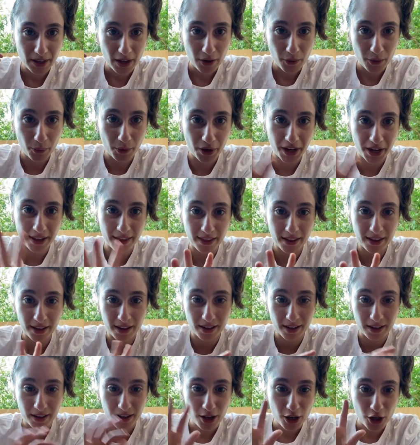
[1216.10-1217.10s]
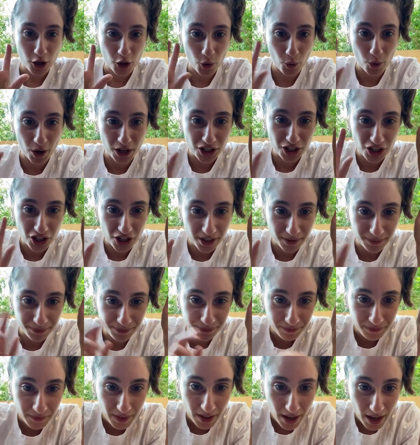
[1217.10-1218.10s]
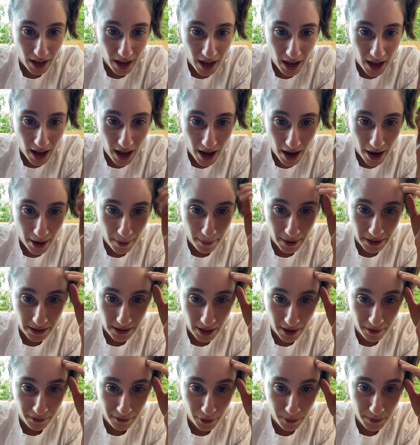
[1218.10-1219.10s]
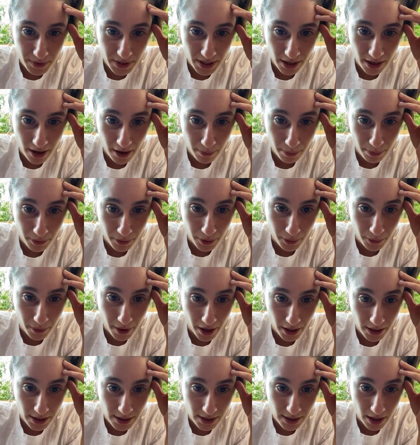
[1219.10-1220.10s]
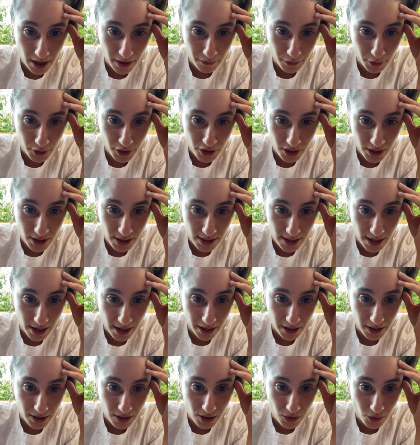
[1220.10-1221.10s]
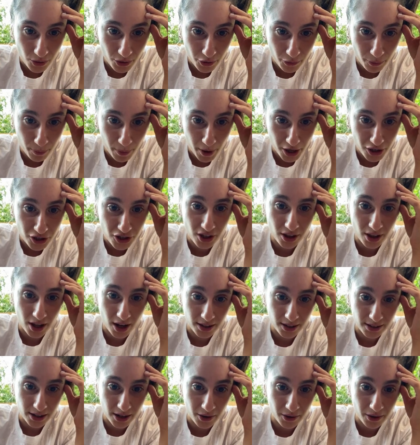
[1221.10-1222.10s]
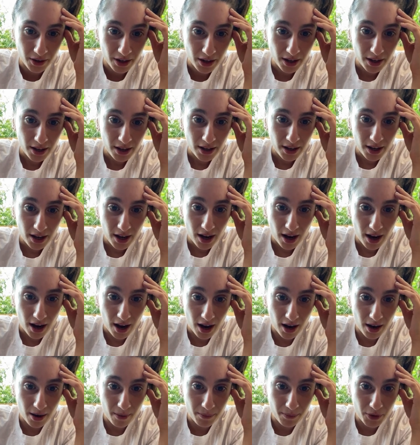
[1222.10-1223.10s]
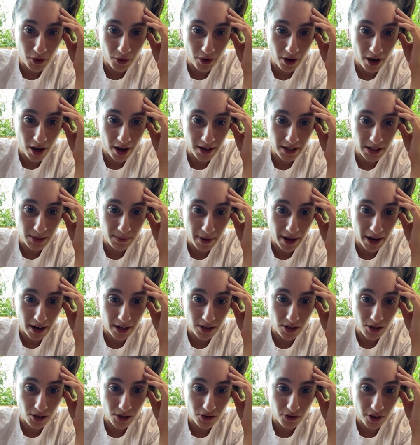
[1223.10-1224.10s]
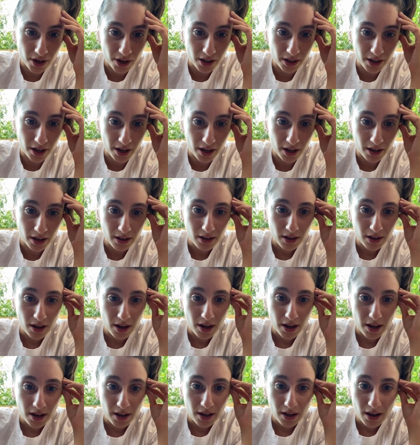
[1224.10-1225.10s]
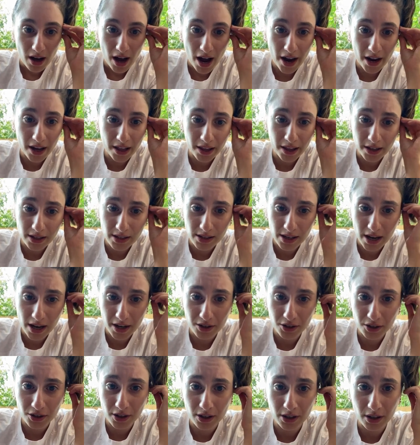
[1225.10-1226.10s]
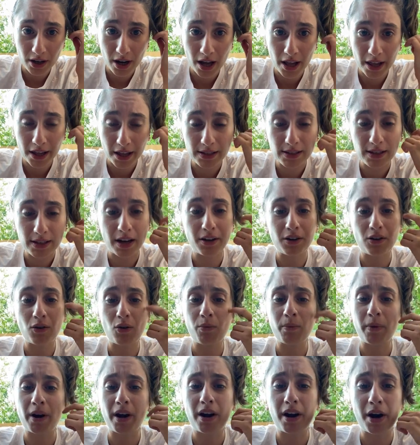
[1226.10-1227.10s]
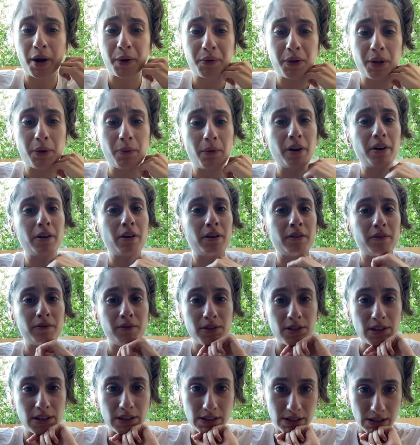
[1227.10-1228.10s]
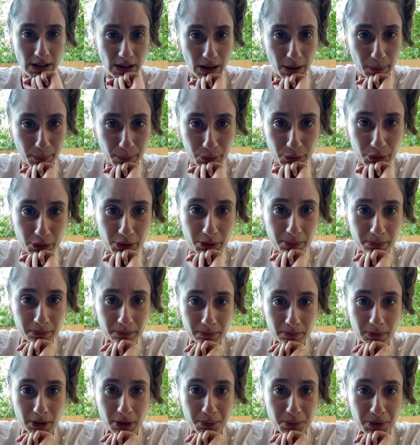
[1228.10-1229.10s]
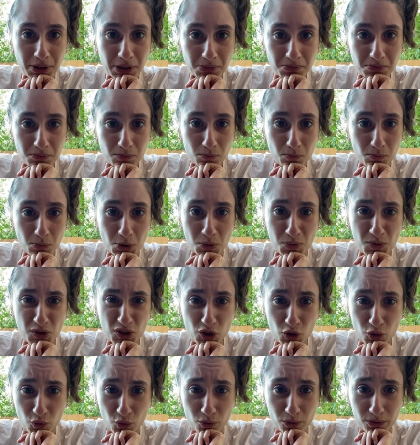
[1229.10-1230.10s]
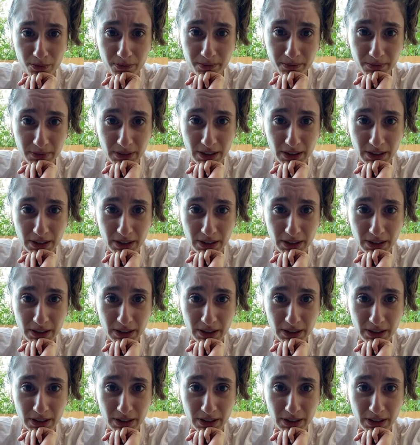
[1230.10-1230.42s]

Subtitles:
We're in the question. Hi, Pata. I'm from Singapore. We are still unfortunately stuck in a sort of partial lockdown, though not as bad as Australia. Hi, Alexander. Oh my God, I really want to visit Singapore. Maybe soon.